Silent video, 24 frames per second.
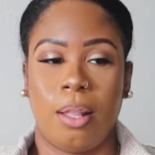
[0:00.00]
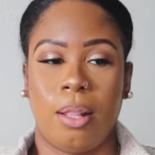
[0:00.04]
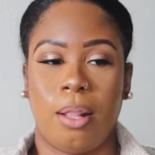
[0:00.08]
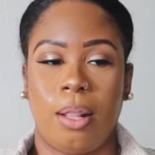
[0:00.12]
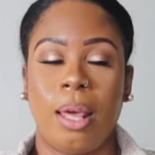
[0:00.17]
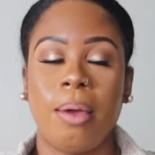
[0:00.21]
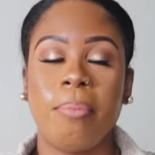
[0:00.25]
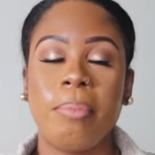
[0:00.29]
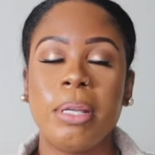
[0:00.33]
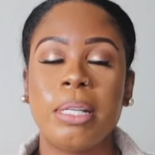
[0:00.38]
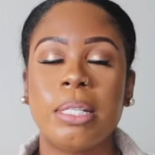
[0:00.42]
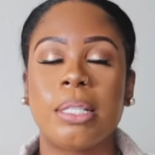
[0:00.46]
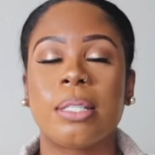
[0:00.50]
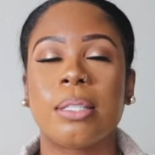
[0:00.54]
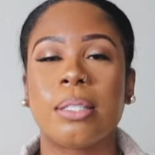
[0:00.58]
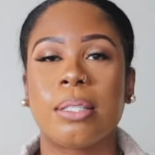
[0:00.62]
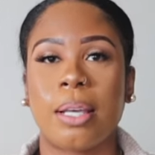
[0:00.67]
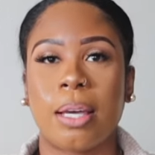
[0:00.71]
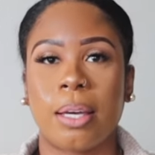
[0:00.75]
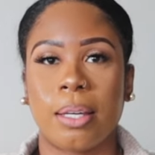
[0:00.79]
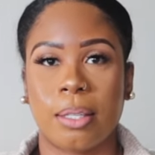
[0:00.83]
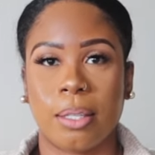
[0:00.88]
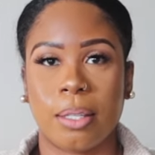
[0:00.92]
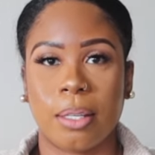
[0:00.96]
Let me just
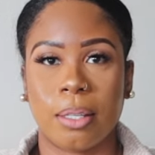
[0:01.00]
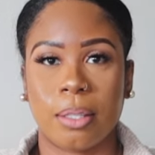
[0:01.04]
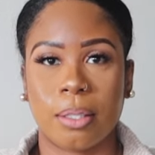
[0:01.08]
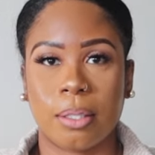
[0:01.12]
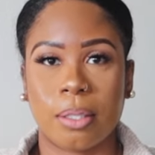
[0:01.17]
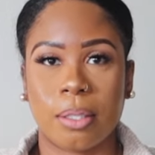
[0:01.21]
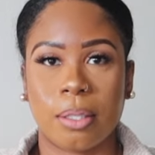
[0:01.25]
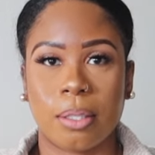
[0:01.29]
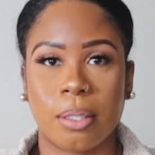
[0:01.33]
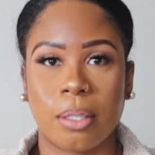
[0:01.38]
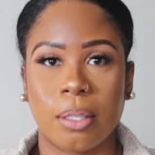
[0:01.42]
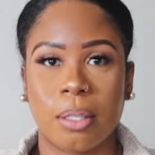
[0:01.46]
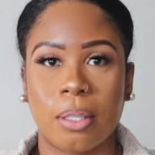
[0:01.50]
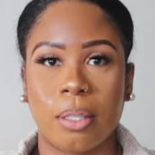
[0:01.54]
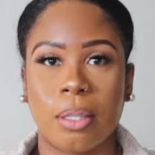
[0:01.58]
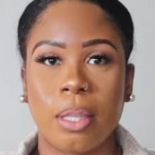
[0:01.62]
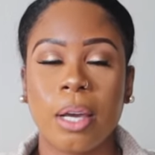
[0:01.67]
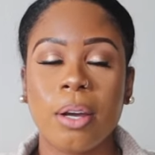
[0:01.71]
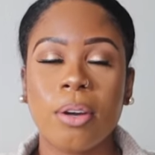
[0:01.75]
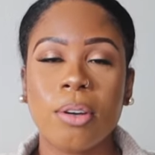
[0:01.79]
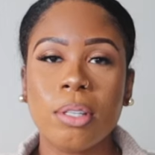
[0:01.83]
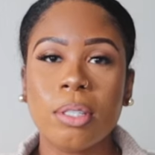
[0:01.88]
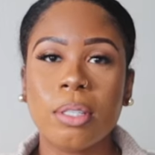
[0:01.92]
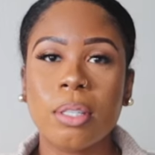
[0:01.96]
say this.
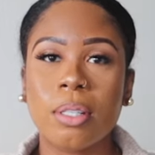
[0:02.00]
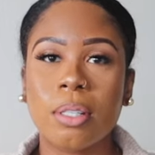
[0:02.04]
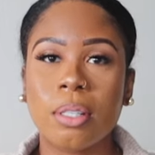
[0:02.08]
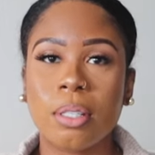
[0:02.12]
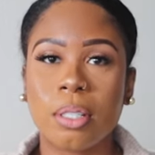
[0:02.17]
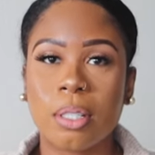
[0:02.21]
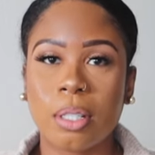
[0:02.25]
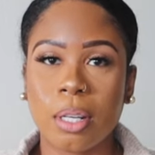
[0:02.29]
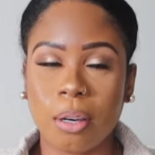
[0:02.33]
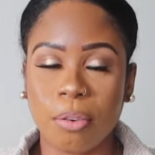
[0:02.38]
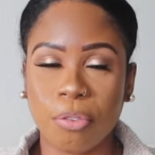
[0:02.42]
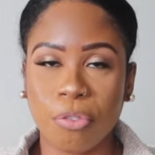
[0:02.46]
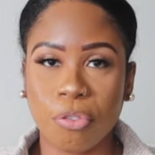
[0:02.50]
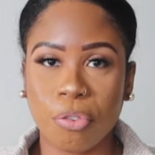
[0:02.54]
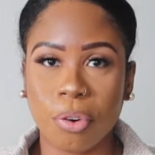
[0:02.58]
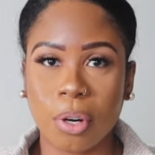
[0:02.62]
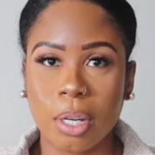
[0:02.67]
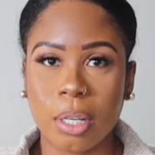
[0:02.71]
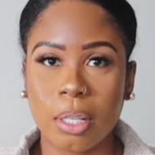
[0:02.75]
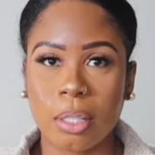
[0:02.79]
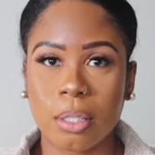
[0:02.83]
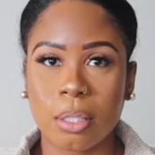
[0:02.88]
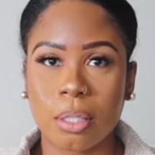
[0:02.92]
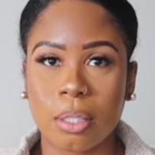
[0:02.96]
There is a
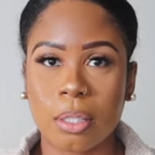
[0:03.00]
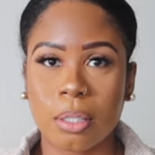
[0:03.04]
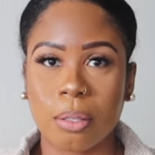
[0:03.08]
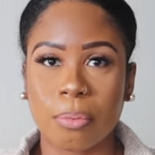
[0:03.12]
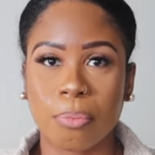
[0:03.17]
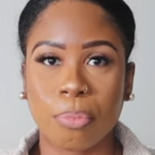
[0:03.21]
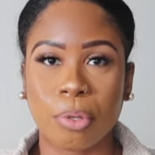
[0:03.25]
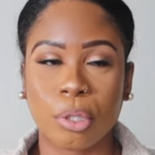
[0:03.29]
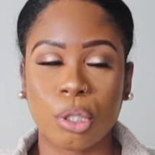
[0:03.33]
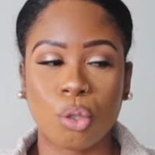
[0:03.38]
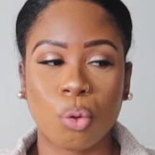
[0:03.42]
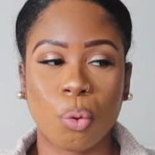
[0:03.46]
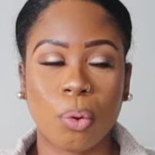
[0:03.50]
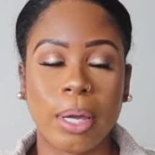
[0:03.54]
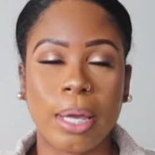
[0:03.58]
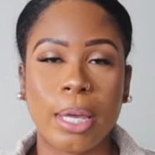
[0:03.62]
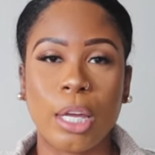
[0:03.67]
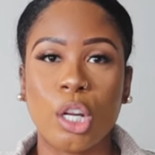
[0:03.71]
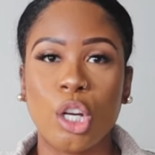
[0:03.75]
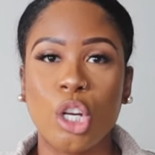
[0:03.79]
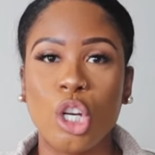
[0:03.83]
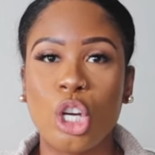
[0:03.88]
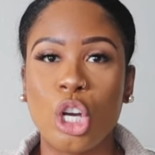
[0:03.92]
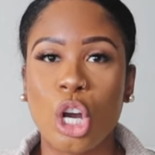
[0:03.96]
difference
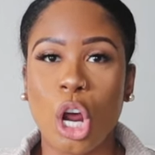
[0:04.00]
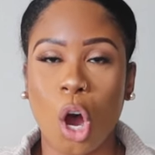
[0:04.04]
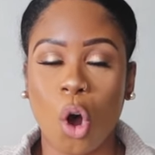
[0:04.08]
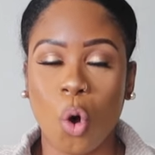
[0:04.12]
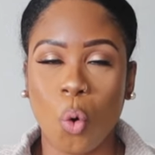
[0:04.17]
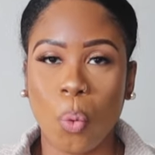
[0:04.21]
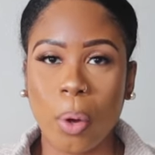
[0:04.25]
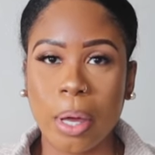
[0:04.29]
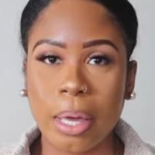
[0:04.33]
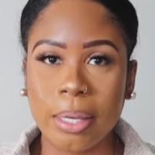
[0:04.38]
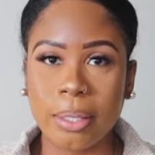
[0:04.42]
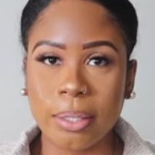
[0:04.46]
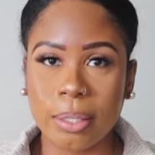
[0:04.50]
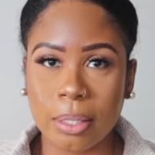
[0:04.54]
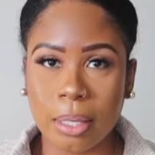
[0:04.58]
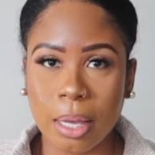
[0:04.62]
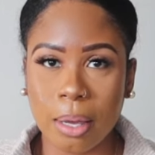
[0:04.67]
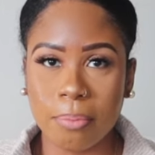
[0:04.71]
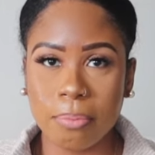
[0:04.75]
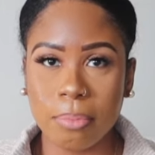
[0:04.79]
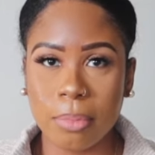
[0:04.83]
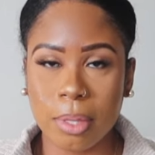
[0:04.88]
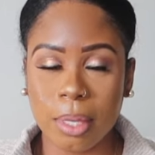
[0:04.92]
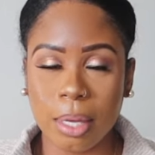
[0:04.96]
between knowing
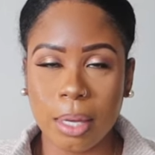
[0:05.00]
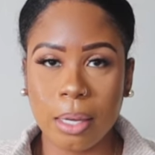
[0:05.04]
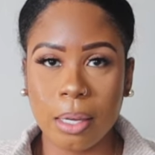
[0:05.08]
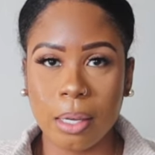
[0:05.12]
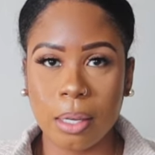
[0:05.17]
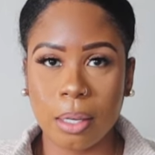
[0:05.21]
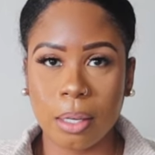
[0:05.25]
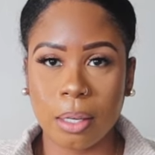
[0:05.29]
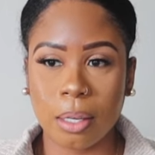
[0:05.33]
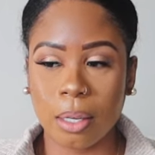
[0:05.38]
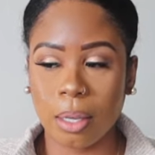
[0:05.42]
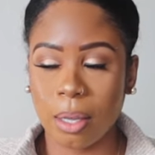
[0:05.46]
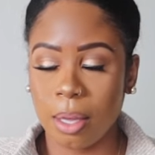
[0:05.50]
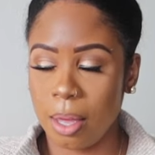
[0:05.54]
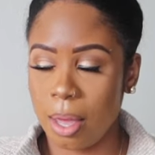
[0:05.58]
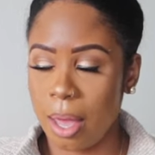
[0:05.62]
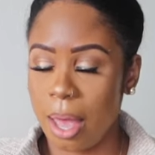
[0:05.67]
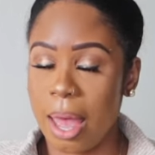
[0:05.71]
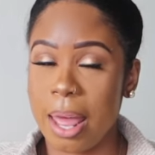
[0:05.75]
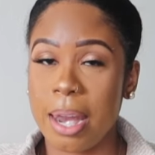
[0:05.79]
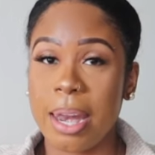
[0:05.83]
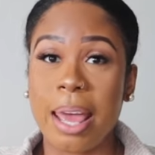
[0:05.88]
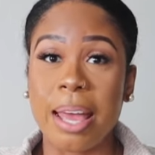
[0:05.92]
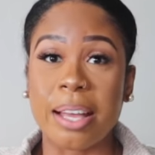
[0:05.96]
something
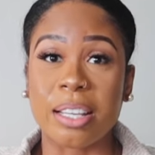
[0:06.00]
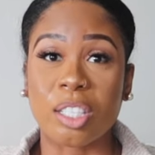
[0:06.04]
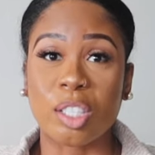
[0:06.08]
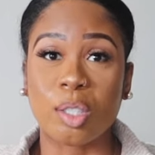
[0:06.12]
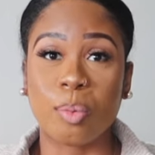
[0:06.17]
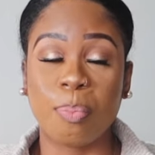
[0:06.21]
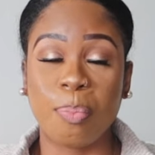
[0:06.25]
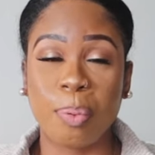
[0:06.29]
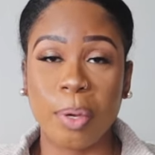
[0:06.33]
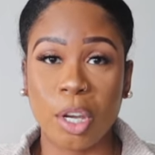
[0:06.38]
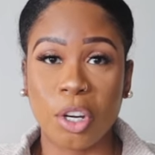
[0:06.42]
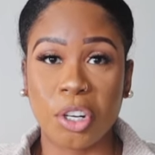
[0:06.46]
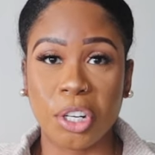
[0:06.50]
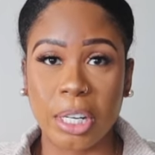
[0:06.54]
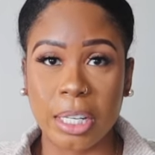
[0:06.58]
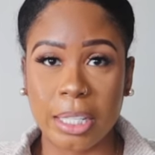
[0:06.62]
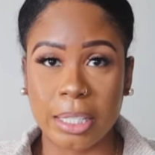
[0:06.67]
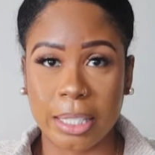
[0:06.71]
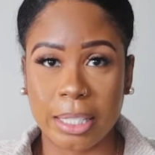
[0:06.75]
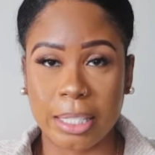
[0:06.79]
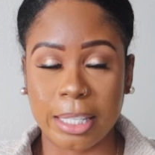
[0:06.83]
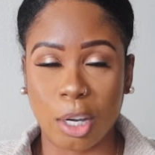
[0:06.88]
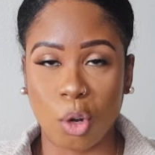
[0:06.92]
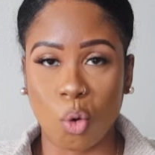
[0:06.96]
and
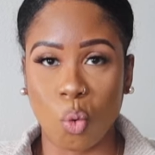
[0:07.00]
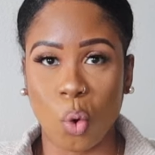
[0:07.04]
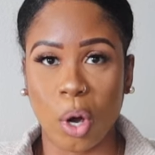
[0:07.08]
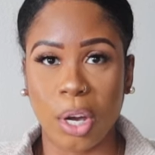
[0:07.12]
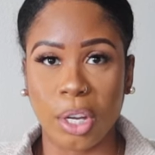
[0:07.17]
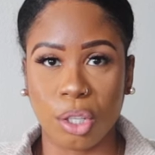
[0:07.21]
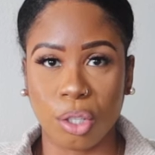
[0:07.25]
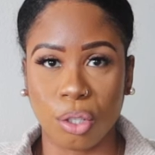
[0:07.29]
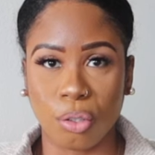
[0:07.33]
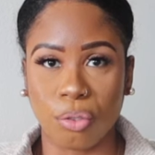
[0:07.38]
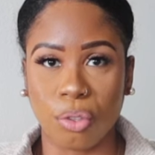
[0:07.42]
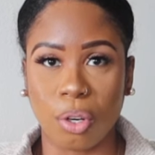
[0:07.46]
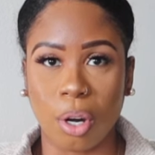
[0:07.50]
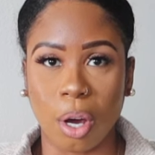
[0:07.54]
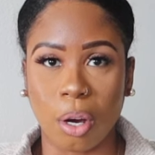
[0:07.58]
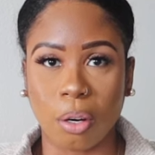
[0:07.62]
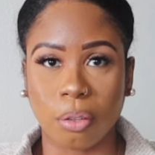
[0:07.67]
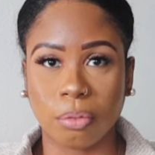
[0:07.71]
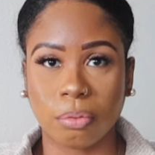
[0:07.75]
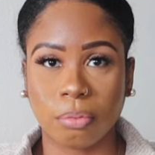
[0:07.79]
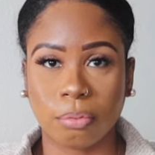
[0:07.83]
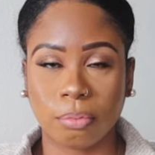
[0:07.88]
experiencing what you know